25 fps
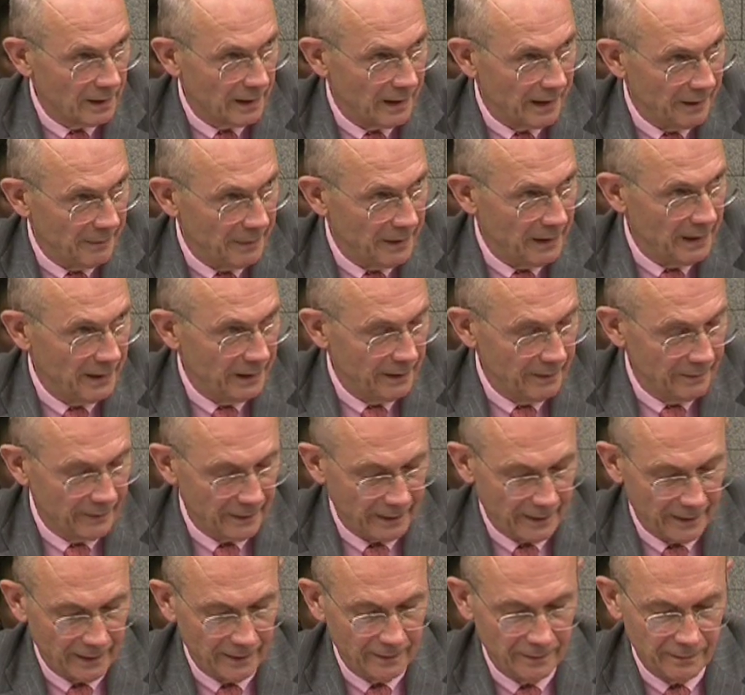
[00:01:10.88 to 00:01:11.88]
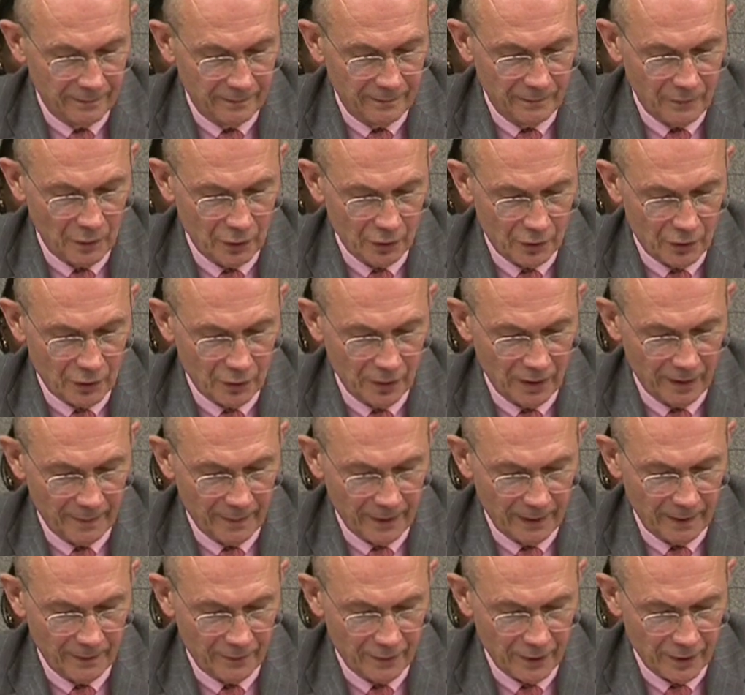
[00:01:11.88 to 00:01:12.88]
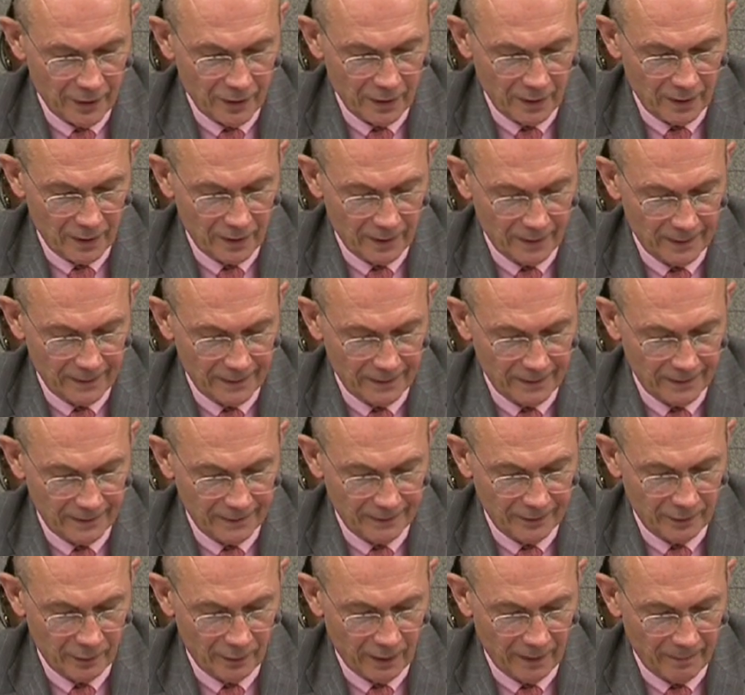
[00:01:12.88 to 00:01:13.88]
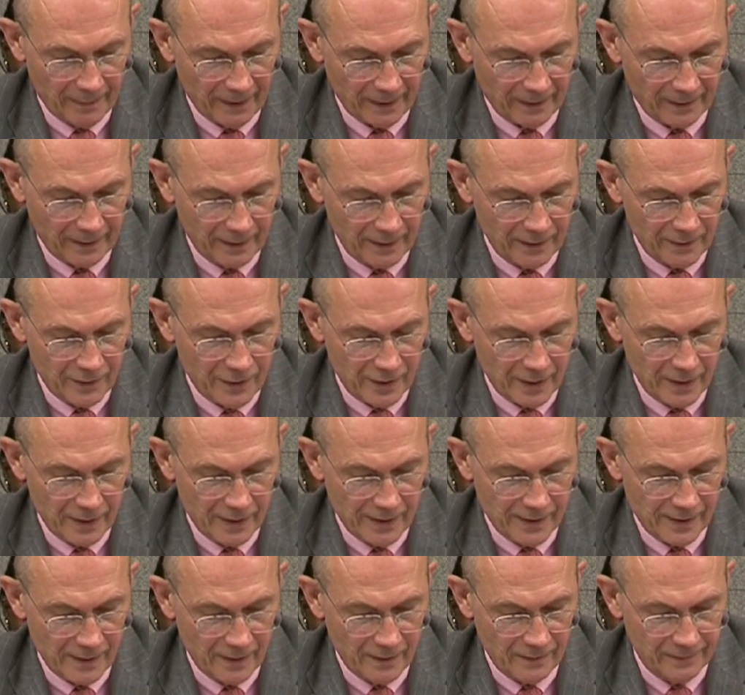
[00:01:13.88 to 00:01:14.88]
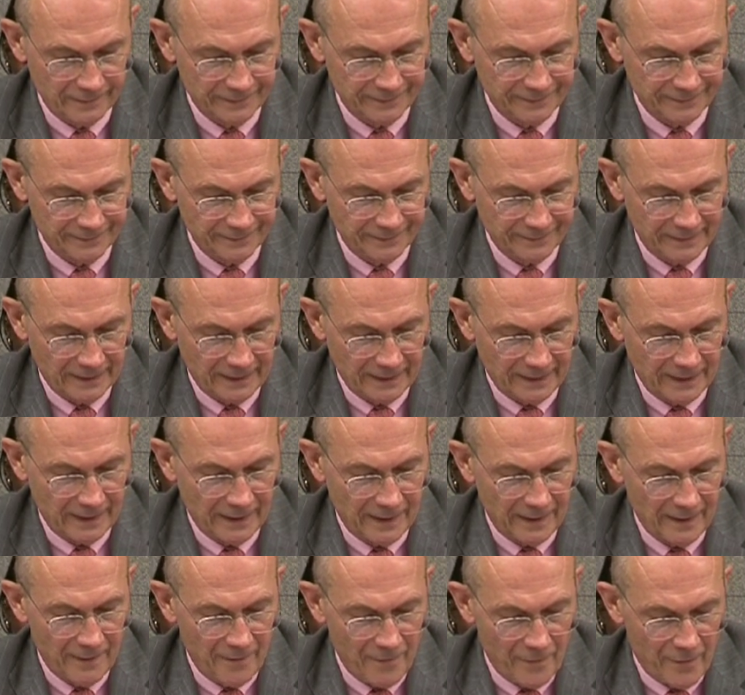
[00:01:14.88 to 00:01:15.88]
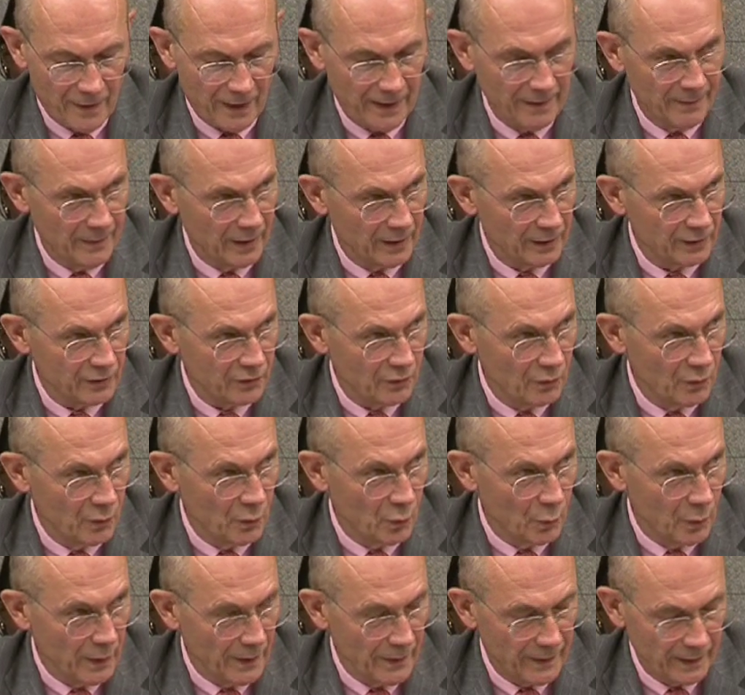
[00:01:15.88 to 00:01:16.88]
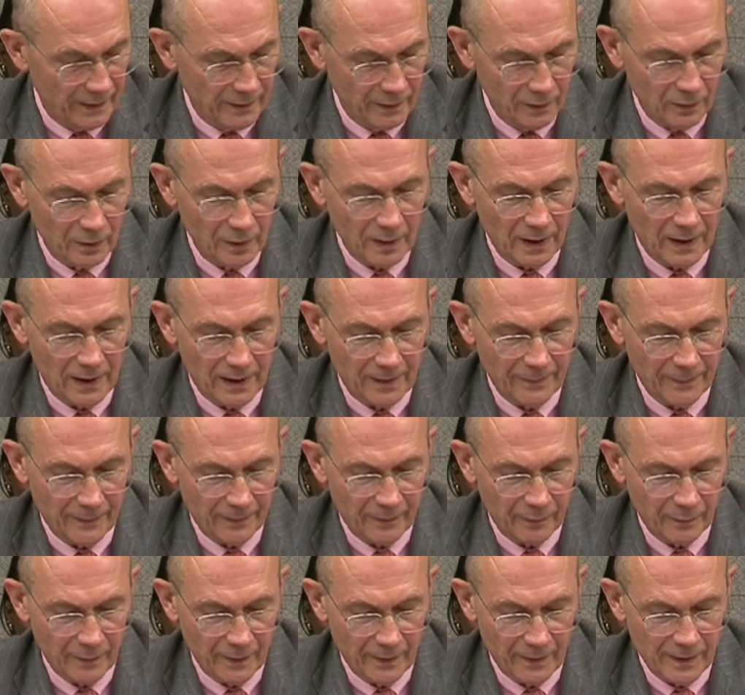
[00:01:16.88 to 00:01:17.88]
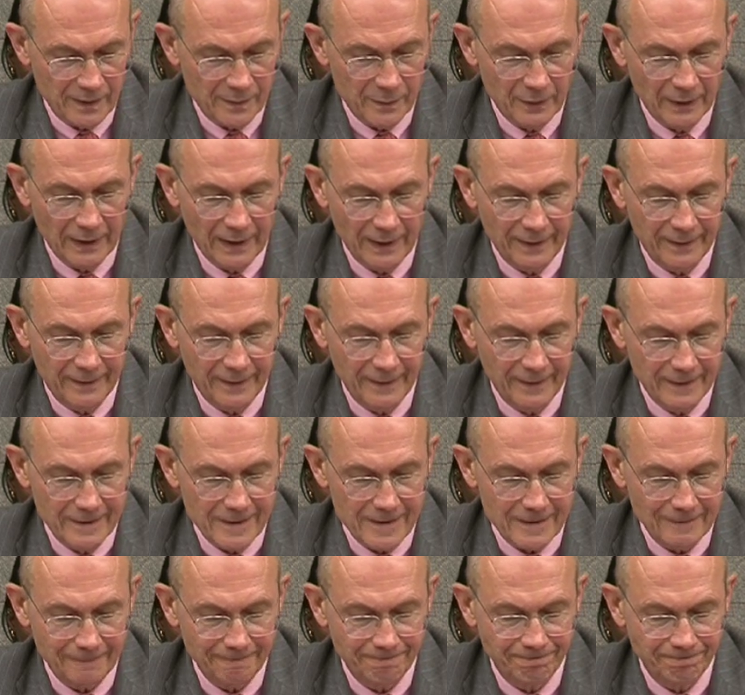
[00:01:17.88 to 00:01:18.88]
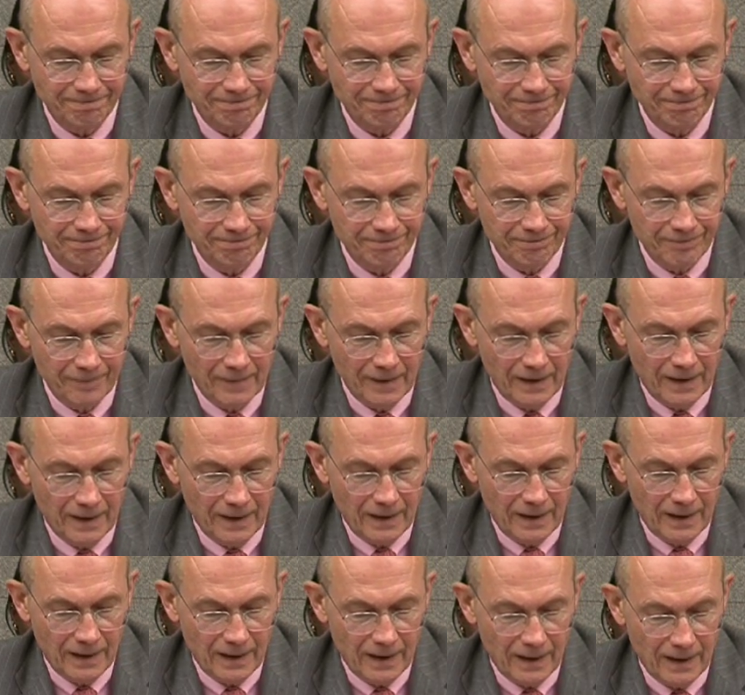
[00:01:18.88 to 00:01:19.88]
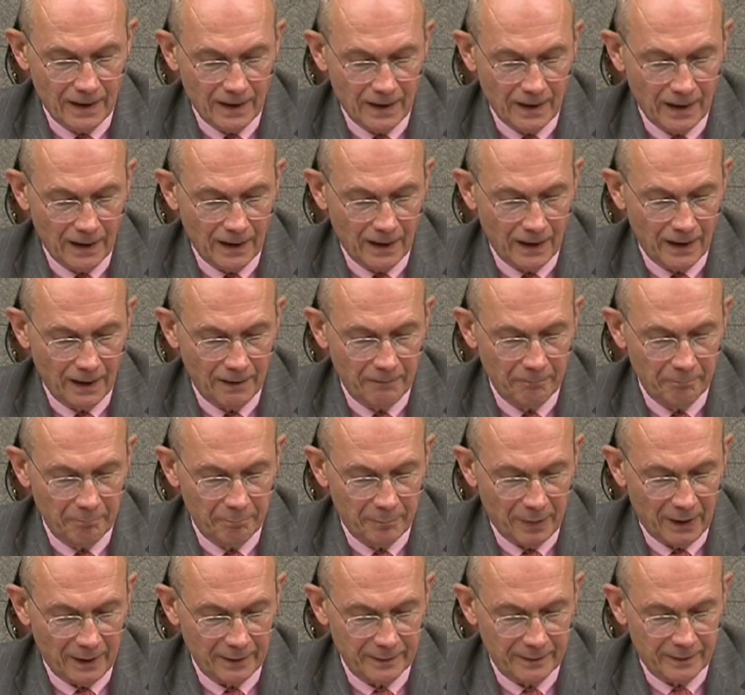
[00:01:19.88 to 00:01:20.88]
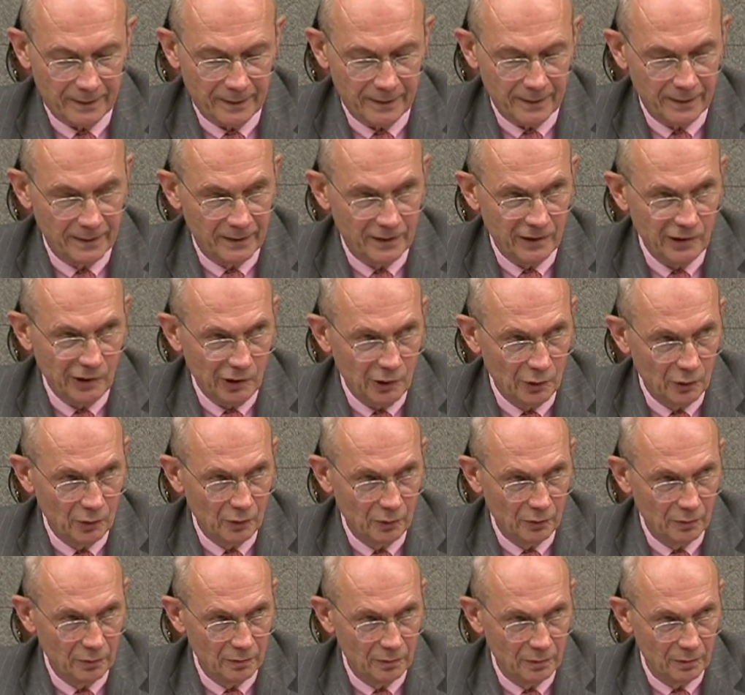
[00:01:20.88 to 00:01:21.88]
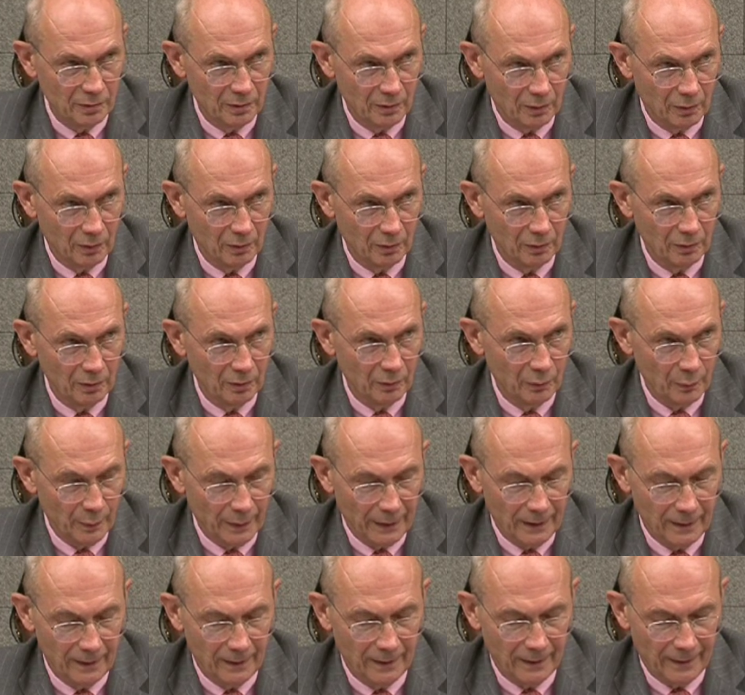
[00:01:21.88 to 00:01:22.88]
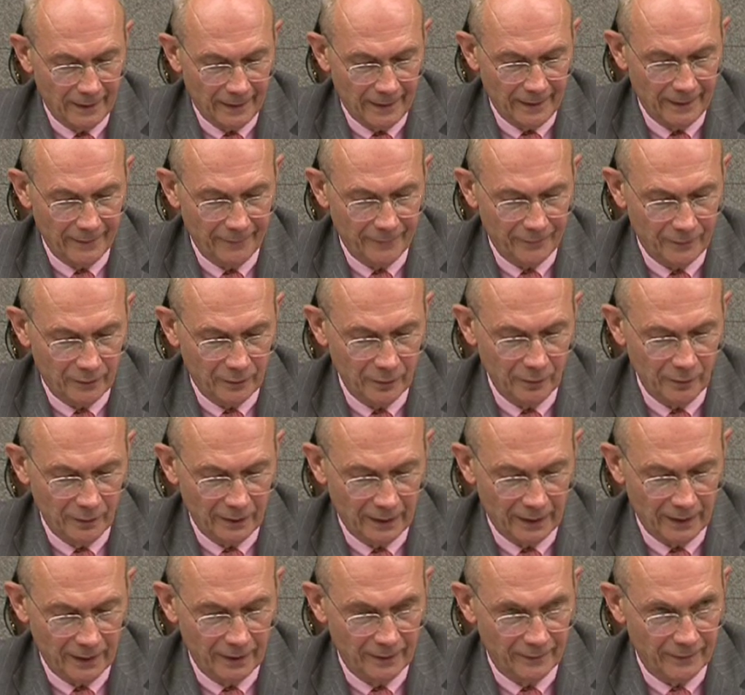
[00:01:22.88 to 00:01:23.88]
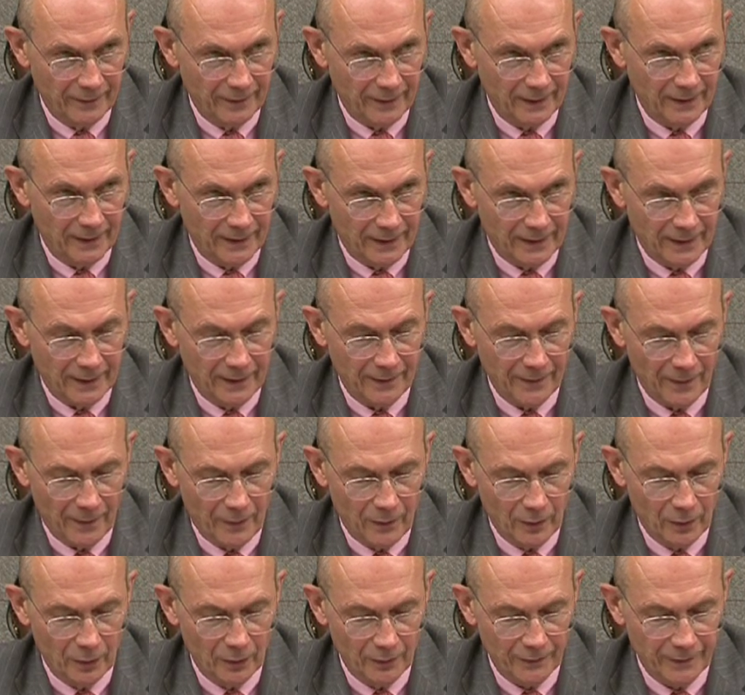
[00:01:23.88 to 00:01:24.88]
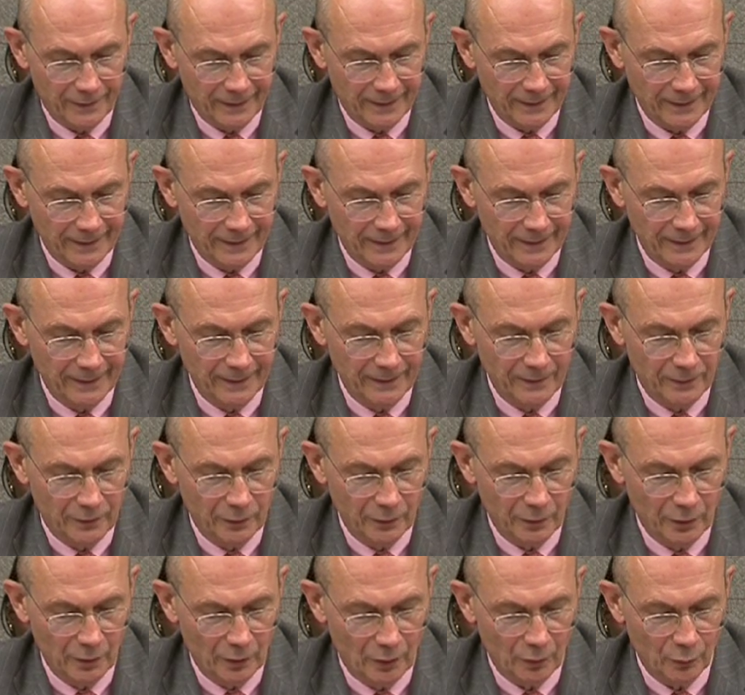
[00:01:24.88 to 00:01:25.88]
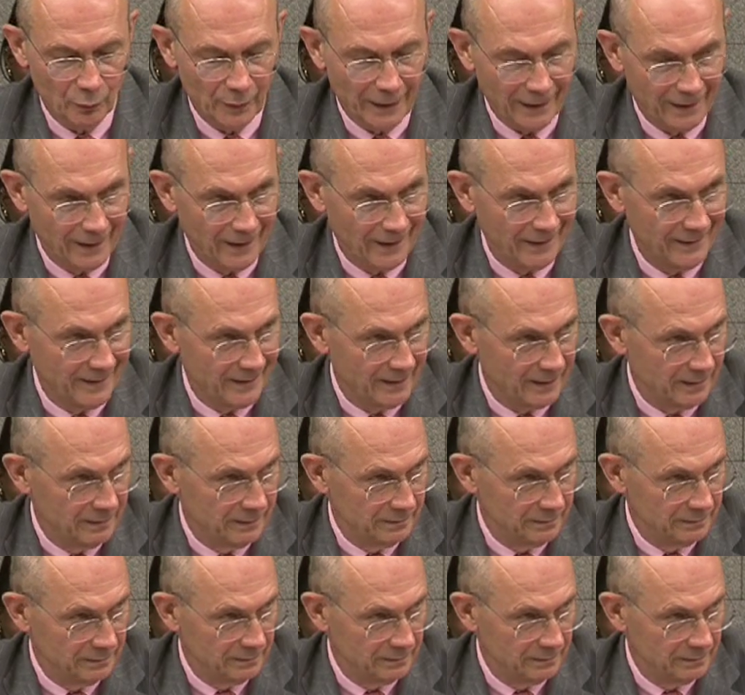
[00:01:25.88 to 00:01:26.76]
I believe a mutually beneficial uh, Doha package is uh, very much within your grasp with these modalities, uh, but you all will have to give hard thought uh, to your red lines.